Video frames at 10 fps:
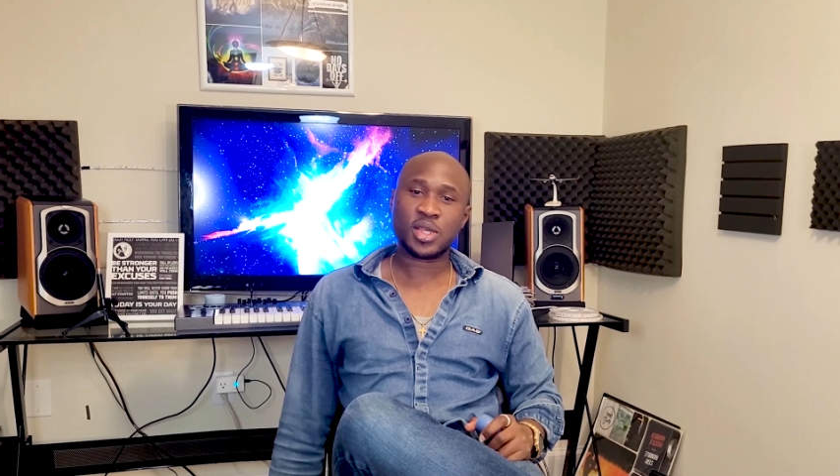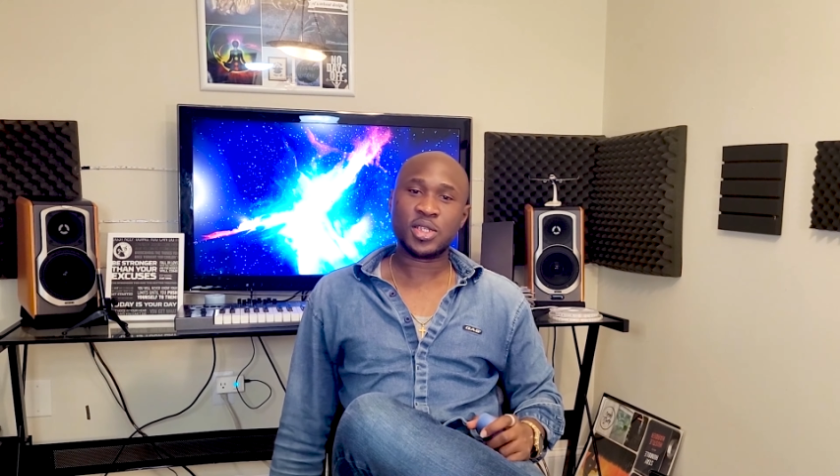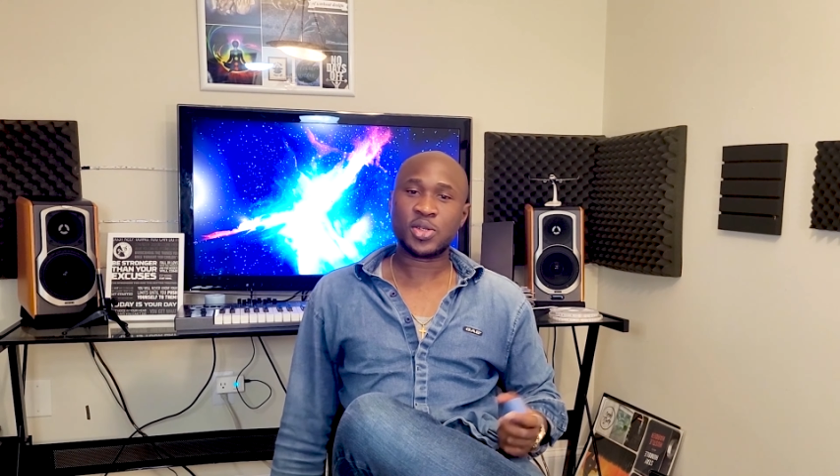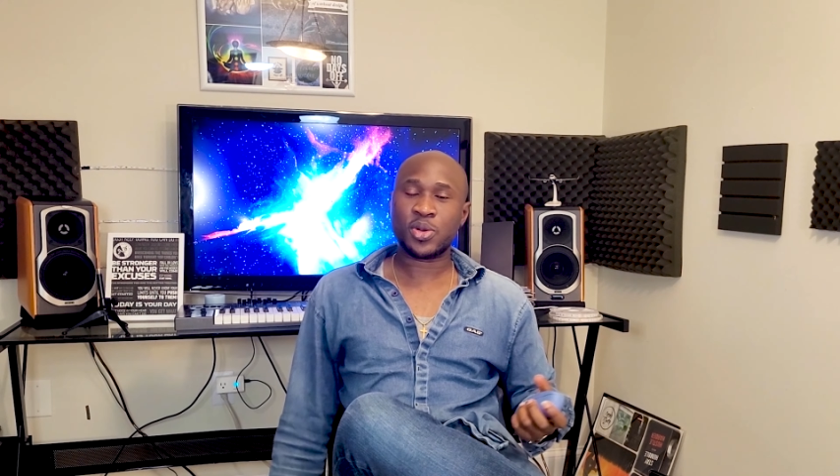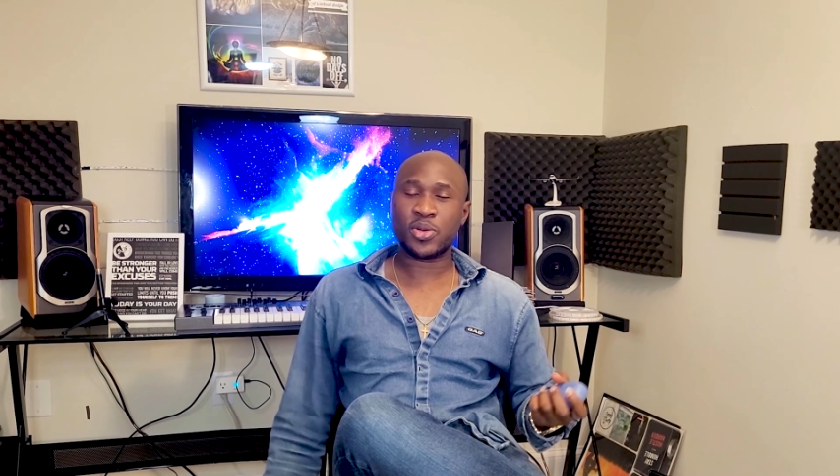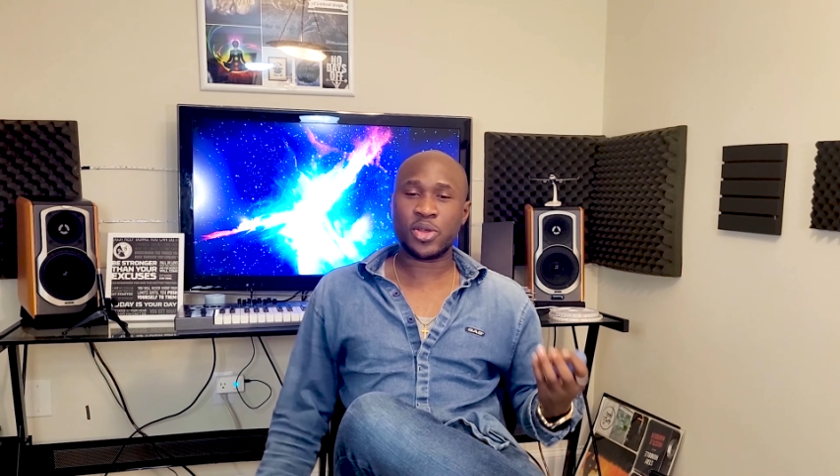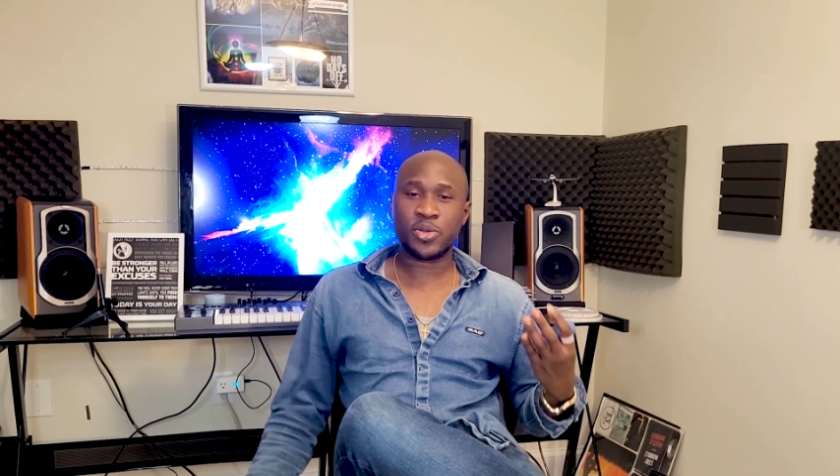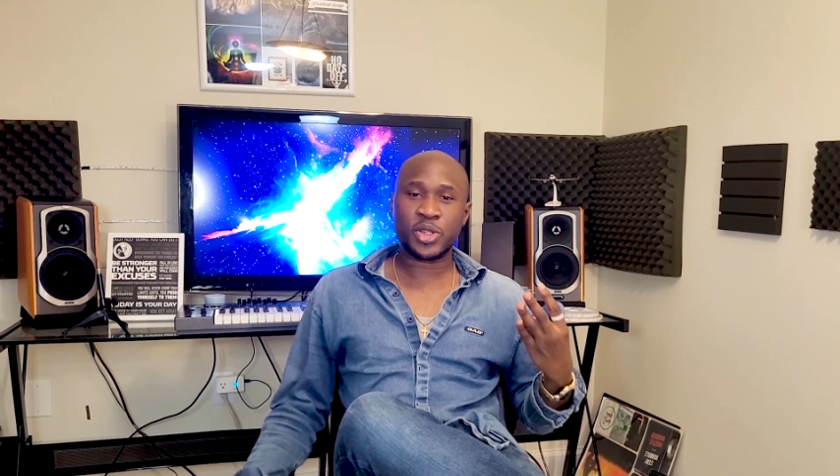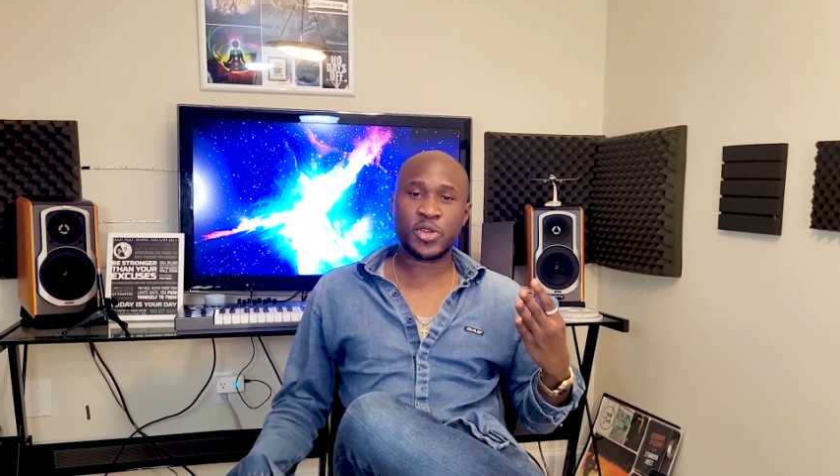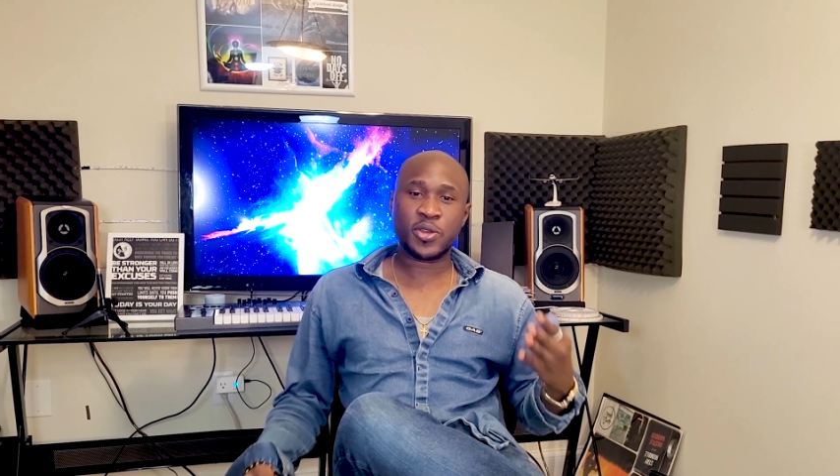So we're going
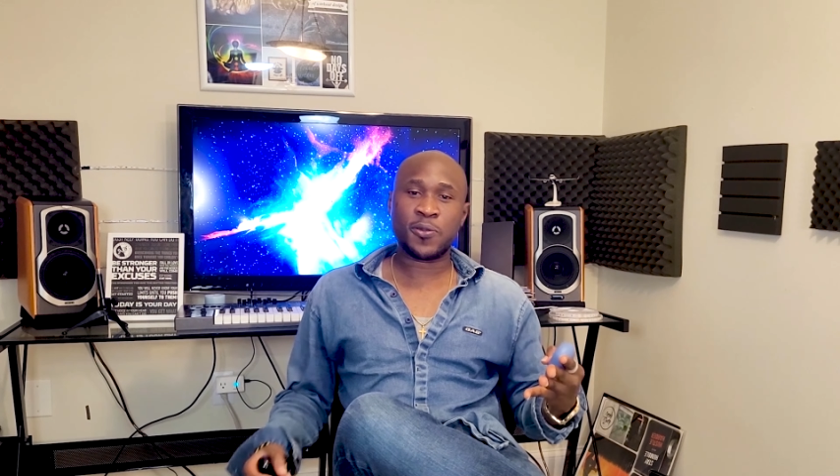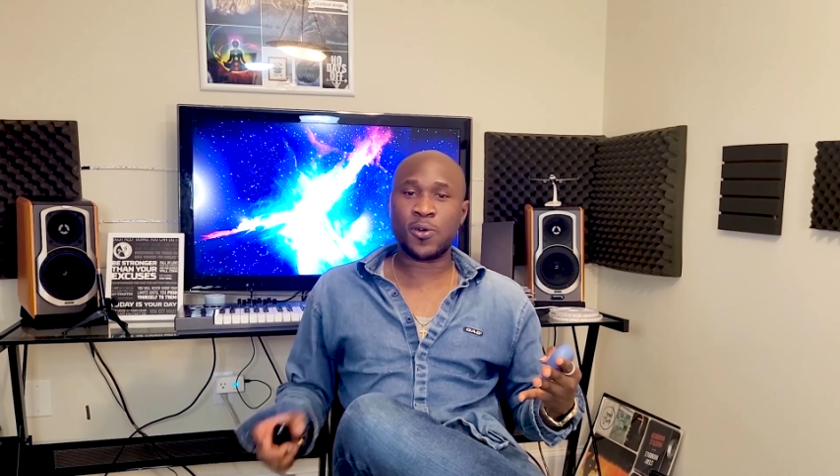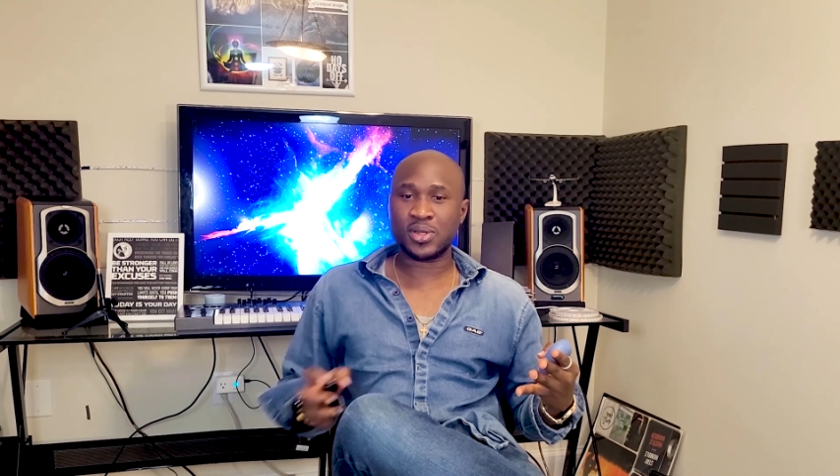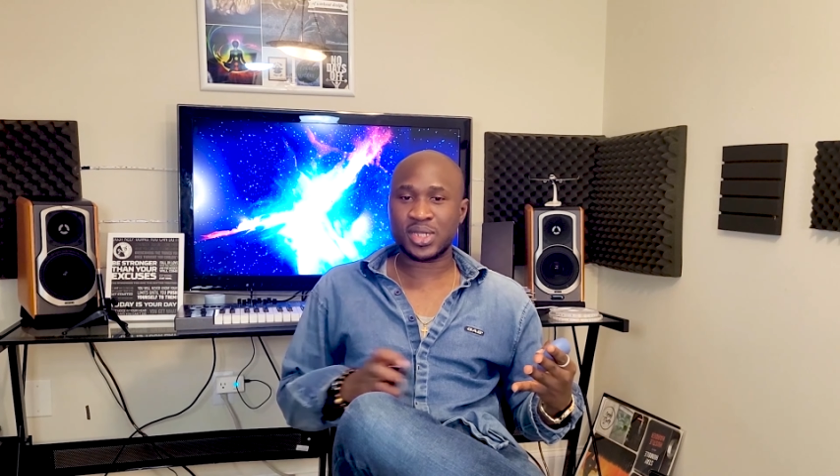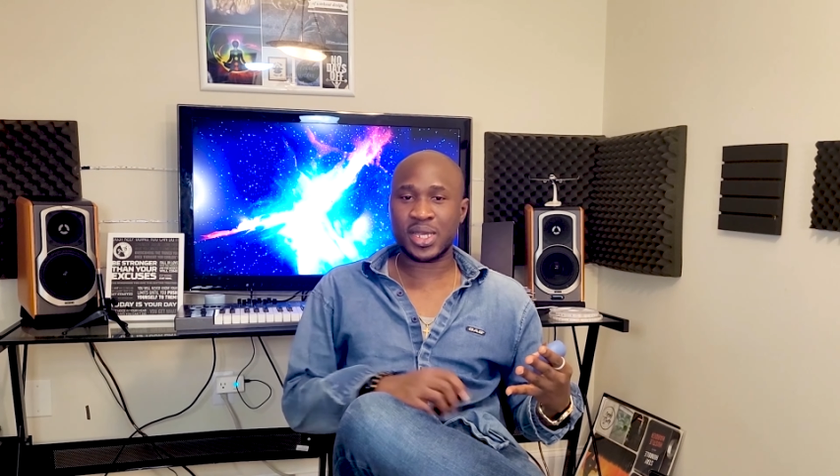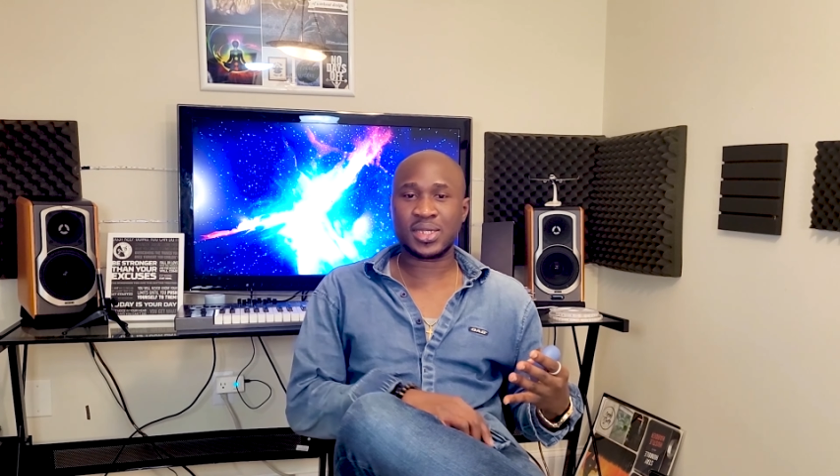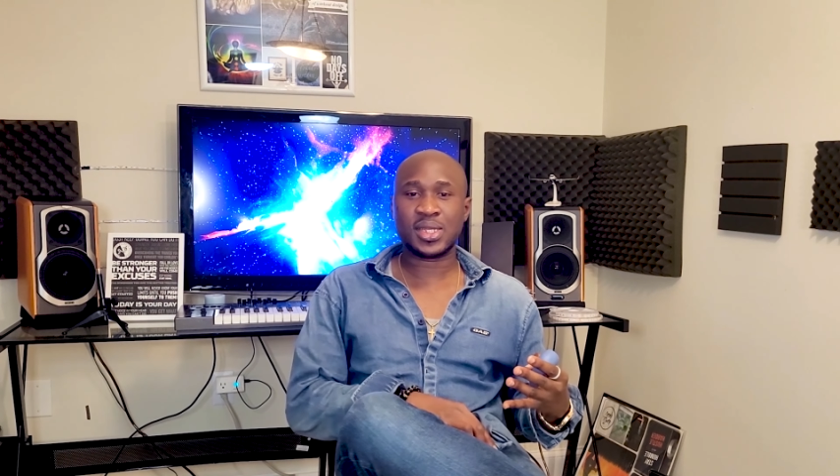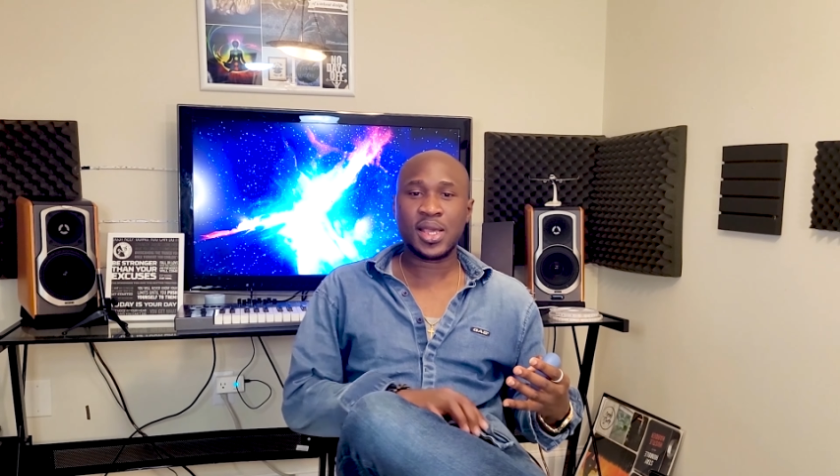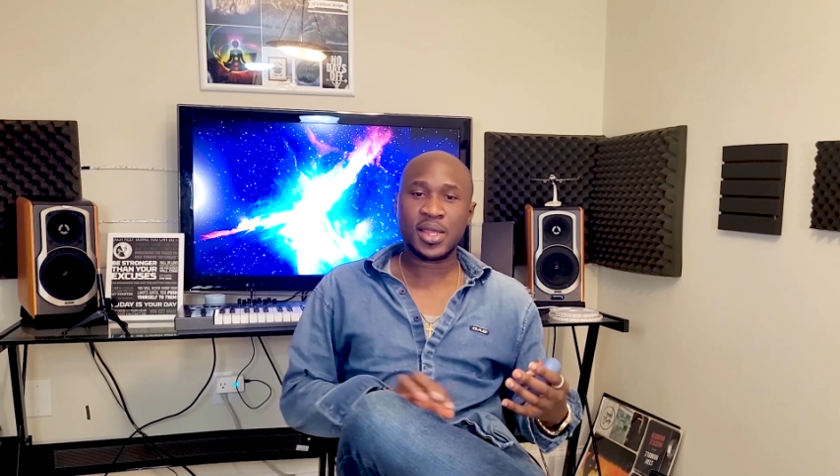to be doing 4 tests.